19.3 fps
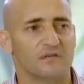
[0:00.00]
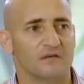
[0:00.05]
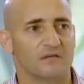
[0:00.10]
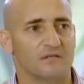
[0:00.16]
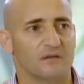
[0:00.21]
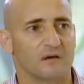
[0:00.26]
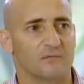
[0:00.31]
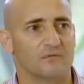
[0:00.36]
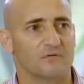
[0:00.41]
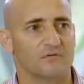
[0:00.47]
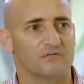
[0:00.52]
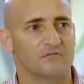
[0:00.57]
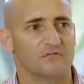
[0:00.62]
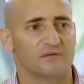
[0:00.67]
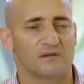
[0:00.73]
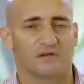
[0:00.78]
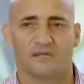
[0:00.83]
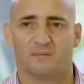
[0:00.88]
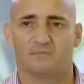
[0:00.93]
thing that was
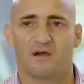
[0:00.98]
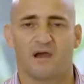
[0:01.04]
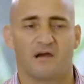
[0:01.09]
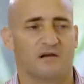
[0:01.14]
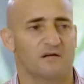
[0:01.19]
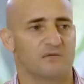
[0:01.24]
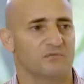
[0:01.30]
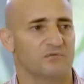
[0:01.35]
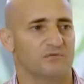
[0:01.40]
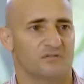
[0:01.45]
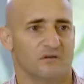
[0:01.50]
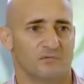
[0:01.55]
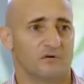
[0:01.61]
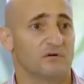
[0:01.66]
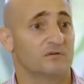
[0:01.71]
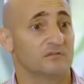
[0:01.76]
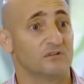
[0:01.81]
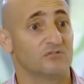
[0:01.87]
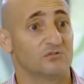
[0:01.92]
really apparent was that
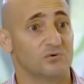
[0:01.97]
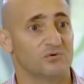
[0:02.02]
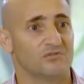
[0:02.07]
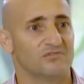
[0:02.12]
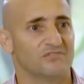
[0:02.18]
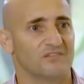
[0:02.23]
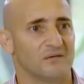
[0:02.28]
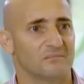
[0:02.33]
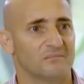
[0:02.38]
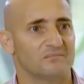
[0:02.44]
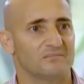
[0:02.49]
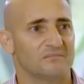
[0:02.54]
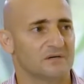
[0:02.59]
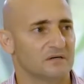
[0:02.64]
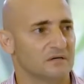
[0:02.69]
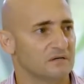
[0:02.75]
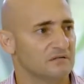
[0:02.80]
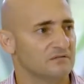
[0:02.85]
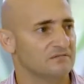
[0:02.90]
we're at the doorstep
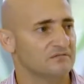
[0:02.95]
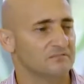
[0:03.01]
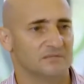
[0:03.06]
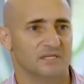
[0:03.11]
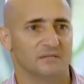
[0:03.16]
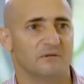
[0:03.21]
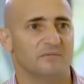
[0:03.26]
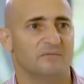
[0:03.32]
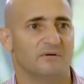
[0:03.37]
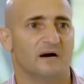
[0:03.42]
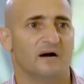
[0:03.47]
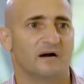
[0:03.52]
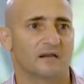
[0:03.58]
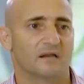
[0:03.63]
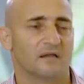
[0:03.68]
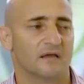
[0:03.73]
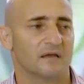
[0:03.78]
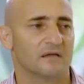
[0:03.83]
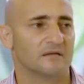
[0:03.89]
of Minnippi
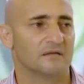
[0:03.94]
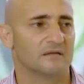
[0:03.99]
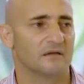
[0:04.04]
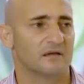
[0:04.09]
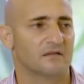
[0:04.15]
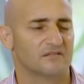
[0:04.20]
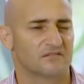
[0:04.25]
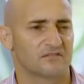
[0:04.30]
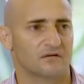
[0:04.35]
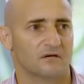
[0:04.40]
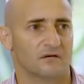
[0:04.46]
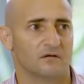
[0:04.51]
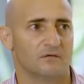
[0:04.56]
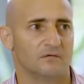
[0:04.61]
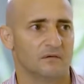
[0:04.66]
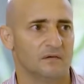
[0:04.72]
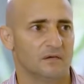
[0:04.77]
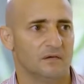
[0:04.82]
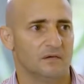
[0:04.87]
Parkland, and
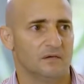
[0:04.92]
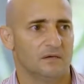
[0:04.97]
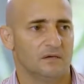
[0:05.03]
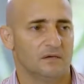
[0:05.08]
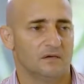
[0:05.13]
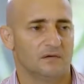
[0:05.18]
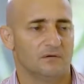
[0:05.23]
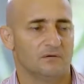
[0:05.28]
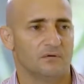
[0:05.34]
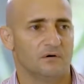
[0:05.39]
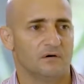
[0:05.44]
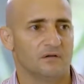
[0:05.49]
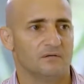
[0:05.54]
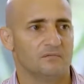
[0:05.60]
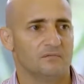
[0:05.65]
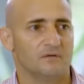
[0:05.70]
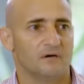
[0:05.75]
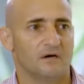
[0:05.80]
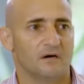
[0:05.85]
so quite
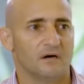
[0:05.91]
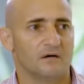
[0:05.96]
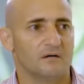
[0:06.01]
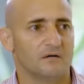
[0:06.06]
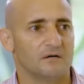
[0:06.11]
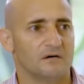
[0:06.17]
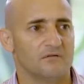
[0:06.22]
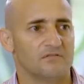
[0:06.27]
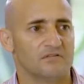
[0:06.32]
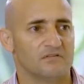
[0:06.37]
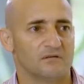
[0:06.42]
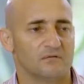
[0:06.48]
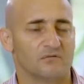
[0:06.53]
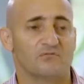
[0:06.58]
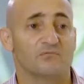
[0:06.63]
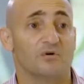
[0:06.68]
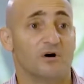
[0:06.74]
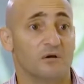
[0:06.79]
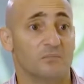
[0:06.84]
uh, obviously it
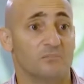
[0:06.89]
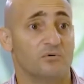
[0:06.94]
was quite